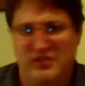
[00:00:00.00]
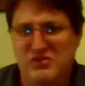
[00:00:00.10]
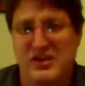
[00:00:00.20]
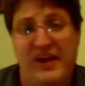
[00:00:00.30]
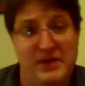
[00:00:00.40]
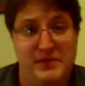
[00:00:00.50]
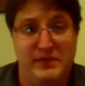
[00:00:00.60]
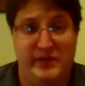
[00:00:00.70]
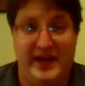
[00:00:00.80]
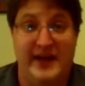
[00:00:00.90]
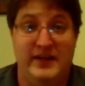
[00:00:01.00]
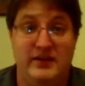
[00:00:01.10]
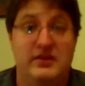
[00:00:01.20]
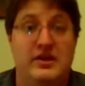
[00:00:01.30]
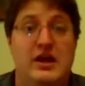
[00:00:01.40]
There's a lot of people that hate
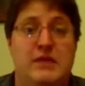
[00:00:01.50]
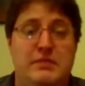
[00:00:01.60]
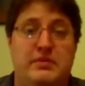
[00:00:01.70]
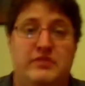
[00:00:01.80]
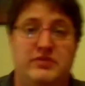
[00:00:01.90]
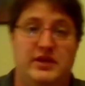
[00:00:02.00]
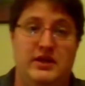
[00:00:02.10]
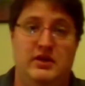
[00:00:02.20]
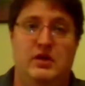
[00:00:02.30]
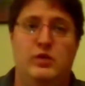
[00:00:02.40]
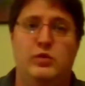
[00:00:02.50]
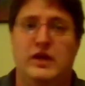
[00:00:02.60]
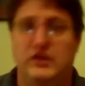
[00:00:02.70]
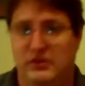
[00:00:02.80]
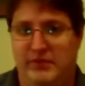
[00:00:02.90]
it, people that say,
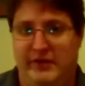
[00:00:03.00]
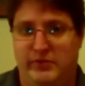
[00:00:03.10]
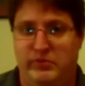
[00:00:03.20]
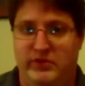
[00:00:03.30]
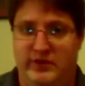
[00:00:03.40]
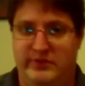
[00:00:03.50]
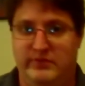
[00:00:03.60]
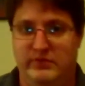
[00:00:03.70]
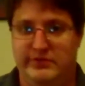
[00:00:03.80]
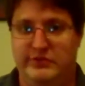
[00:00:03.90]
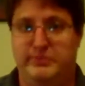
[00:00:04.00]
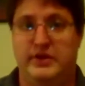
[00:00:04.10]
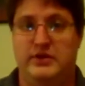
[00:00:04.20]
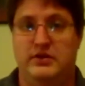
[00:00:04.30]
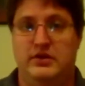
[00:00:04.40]
"Well, I love exploitation movies,
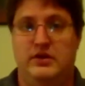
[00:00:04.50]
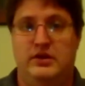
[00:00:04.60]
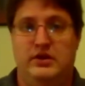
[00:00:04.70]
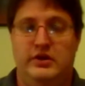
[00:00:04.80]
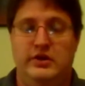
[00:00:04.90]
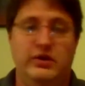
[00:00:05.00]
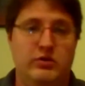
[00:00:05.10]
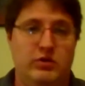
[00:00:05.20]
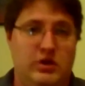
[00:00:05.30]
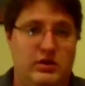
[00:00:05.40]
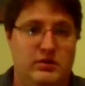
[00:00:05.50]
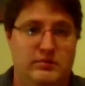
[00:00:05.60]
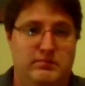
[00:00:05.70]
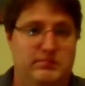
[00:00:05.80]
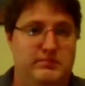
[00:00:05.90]
but you know,
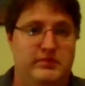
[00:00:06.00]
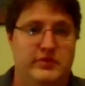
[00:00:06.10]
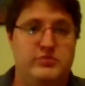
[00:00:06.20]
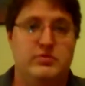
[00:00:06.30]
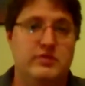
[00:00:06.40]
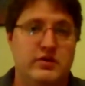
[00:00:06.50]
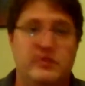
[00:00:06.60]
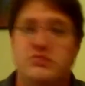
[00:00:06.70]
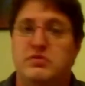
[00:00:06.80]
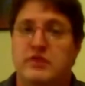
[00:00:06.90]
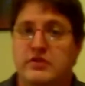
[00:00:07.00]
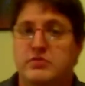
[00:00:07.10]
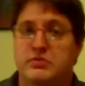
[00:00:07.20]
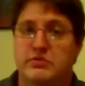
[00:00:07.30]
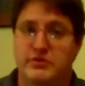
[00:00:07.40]
this movie or this movie,
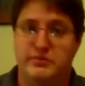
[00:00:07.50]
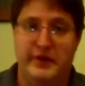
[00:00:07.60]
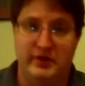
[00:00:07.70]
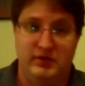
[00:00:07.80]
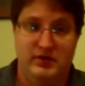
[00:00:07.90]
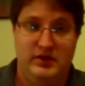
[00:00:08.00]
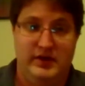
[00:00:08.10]
this movie is better."